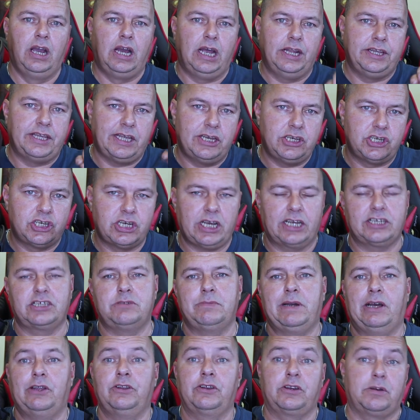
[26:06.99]
and then checked
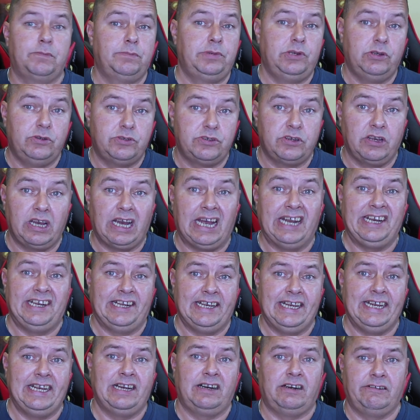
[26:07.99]
them out on the computer, and
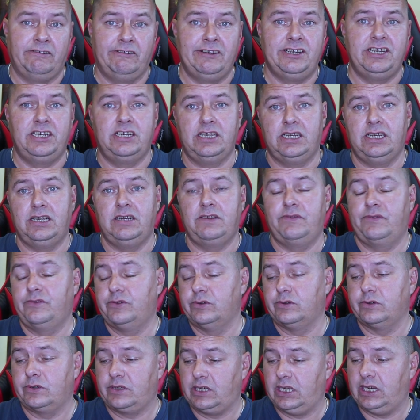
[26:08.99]
they are indeed
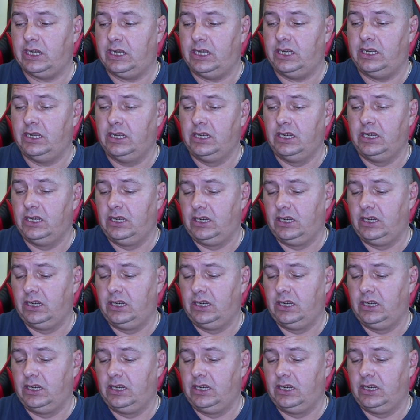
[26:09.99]
4K.